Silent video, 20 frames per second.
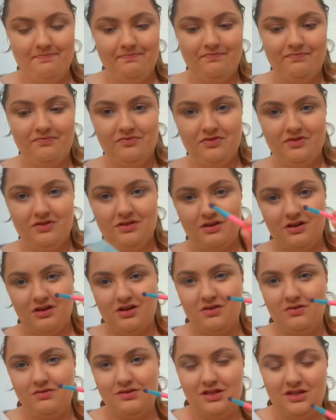I'm going
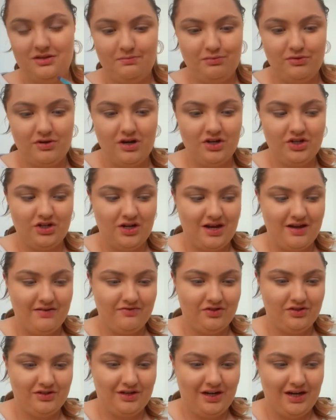to use this brush. I have
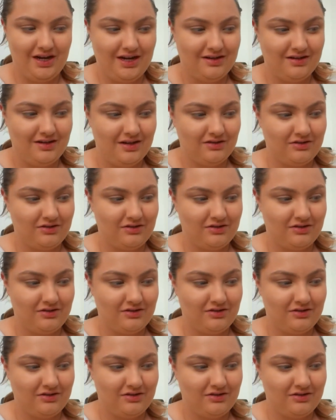just cleaned it,